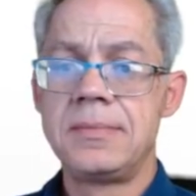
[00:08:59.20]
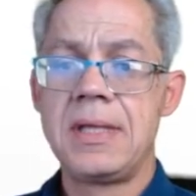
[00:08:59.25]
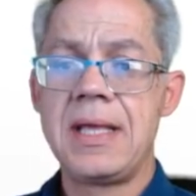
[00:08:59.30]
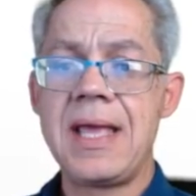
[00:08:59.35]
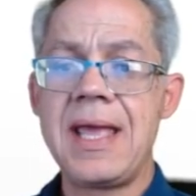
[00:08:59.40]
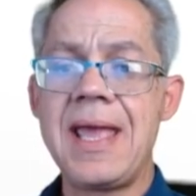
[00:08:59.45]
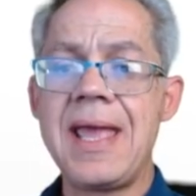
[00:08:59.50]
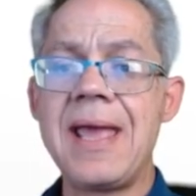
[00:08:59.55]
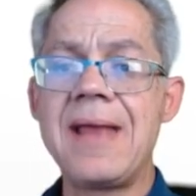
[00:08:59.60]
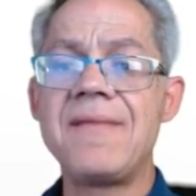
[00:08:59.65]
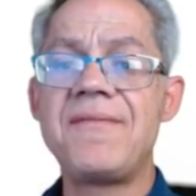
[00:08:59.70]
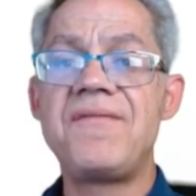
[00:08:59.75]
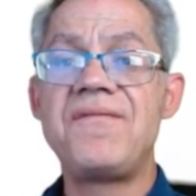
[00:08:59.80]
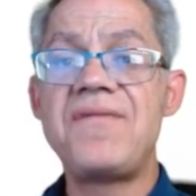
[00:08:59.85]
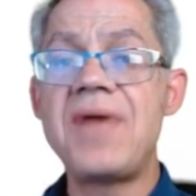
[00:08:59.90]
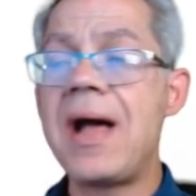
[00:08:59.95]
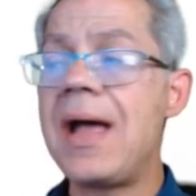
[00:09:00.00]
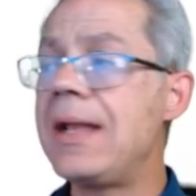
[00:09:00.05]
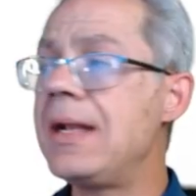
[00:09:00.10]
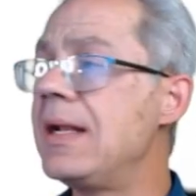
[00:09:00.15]
And
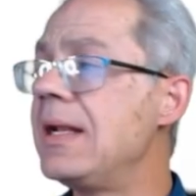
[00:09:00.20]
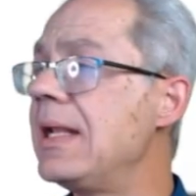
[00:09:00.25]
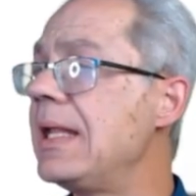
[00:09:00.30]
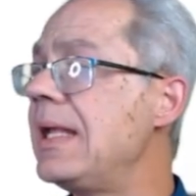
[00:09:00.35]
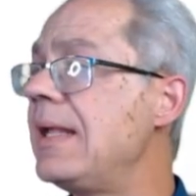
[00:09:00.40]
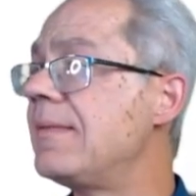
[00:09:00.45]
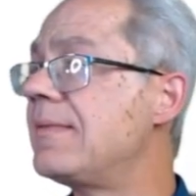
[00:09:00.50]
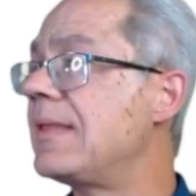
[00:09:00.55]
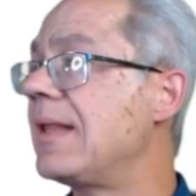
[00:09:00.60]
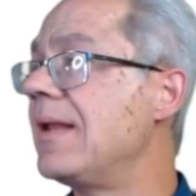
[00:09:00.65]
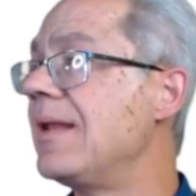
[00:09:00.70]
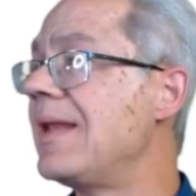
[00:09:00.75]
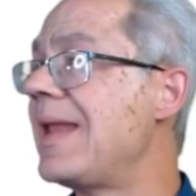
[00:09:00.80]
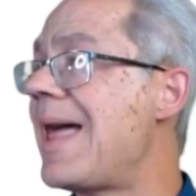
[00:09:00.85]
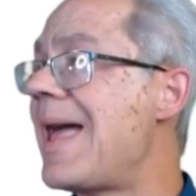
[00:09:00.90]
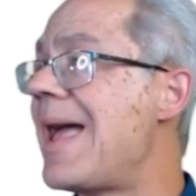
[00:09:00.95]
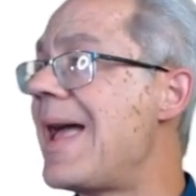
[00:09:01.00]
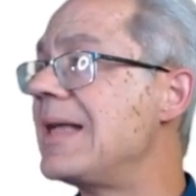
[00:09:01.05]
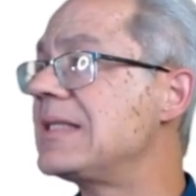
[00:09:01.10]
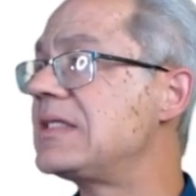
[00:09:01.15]
finally, the
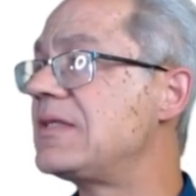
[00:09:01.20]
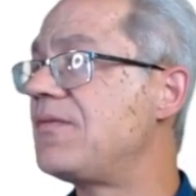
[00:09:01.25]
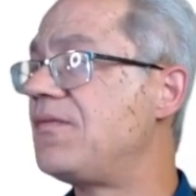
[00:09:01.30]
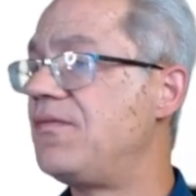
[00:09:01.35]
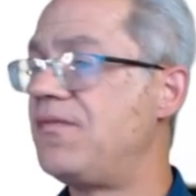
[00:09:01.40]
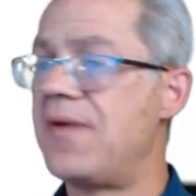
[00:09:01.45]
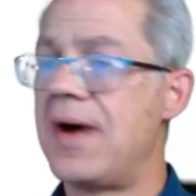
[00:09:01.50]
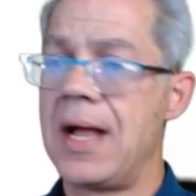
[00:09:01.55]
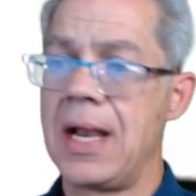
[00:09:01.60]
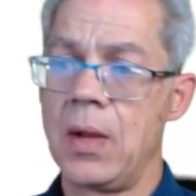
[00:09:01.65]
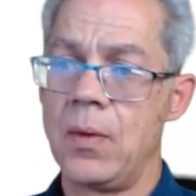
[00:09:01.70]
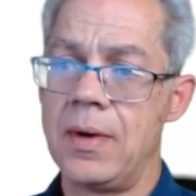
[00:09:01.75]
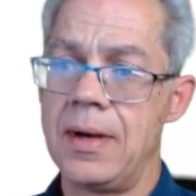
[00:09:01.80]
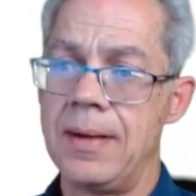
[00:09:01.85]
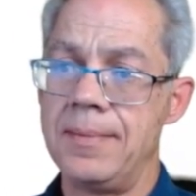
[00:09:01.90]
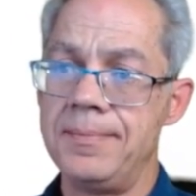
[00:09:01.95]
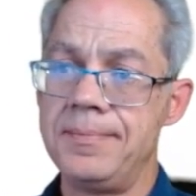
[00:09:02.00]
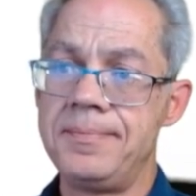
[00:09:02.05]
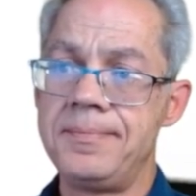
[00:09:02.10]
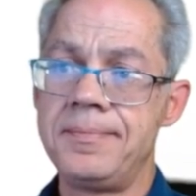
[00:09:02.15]
last
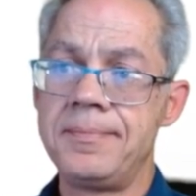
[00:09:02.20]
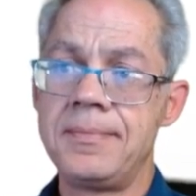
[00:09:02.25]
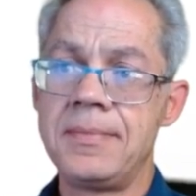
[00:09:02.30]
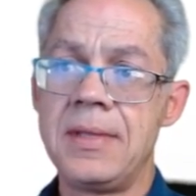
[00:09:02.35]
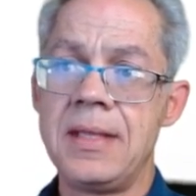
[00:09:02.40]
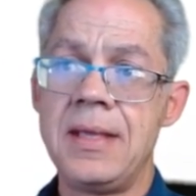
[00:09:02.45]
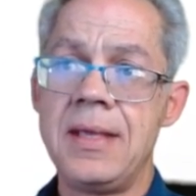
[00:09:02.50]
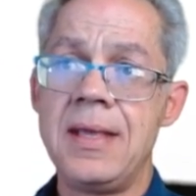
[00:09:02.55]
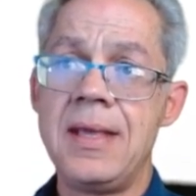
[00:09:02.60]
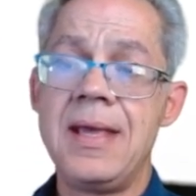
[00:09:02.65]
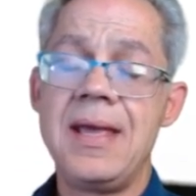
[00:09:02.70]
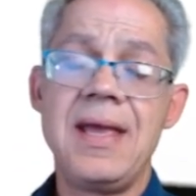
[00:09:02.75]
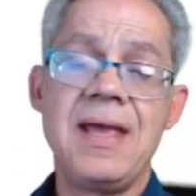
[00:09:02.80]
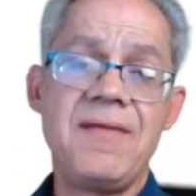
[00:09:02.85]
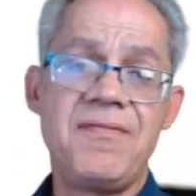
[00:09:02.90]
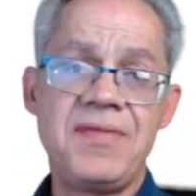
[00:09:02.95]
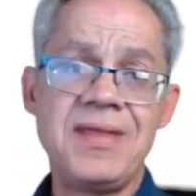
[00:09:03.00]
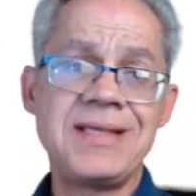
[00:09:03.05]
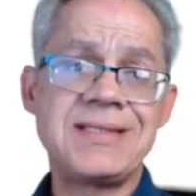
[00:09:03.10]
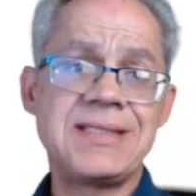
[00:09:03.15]
follow-up.
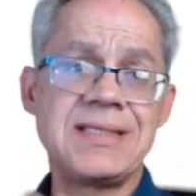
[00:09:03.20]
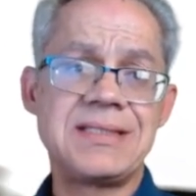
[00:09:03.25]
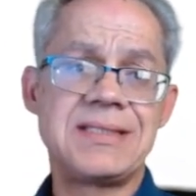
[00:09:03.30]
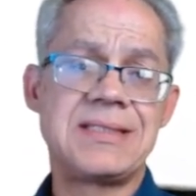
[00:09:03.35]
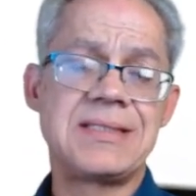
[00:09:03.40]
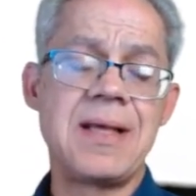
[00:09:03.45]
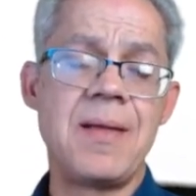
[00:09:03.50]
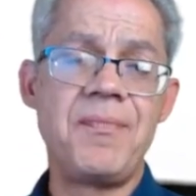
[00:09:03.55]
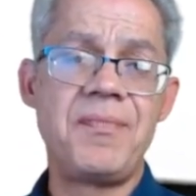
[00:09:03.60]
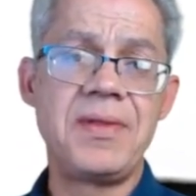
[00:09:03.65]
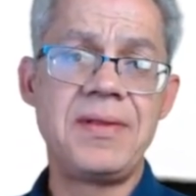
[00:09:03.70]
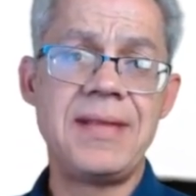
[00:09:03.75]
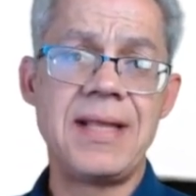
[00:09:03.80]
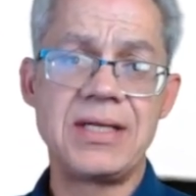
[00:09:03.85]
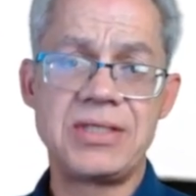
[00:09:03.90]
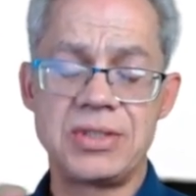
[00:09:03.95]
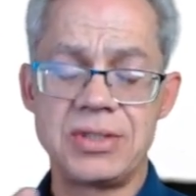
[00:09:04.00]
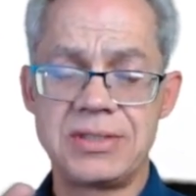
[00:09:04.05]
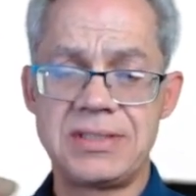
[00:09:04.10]
If this is something that you're